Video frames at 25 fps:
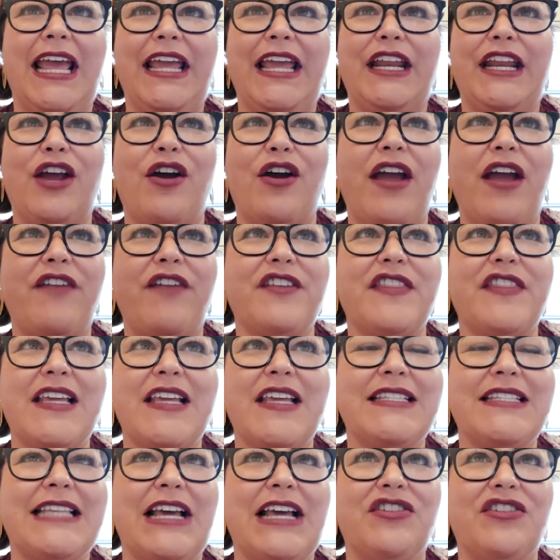you know,
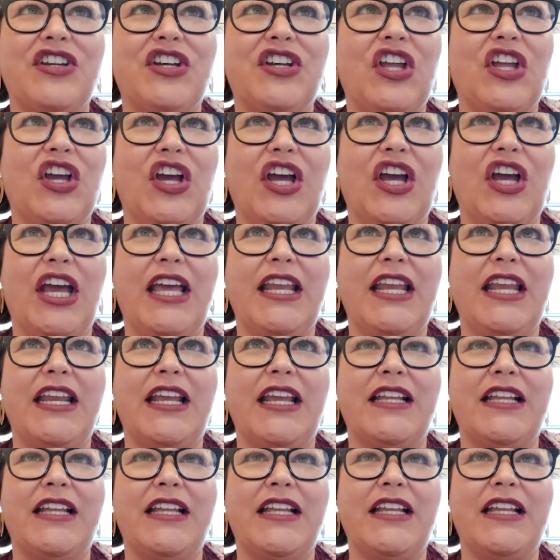everything sounded
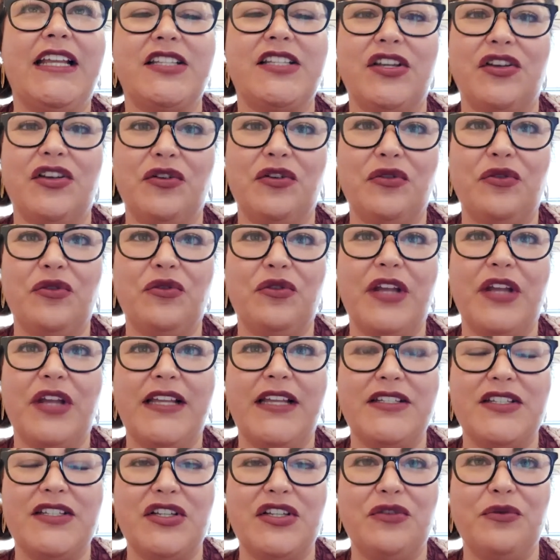good
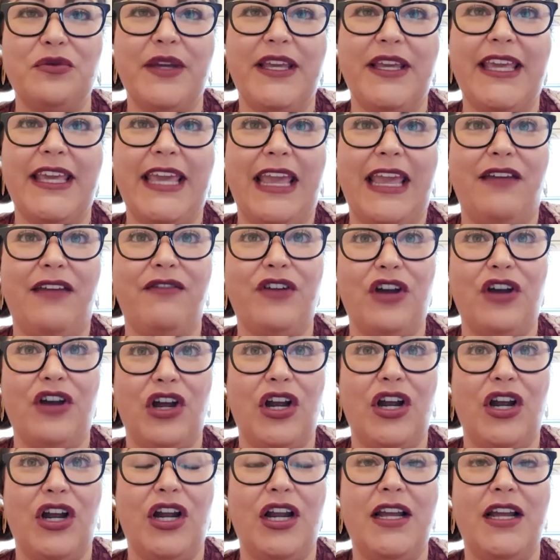until we gave
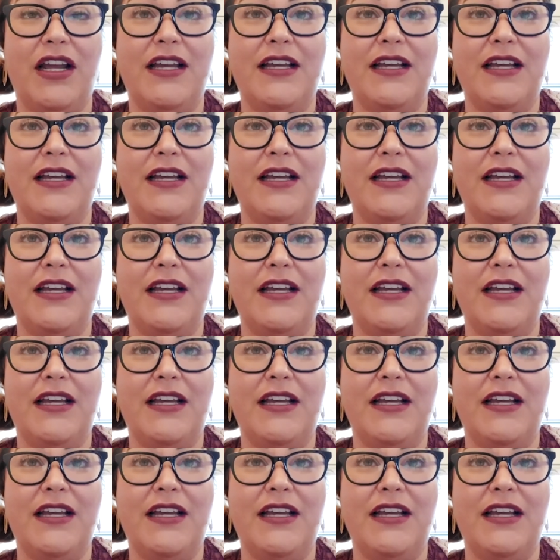her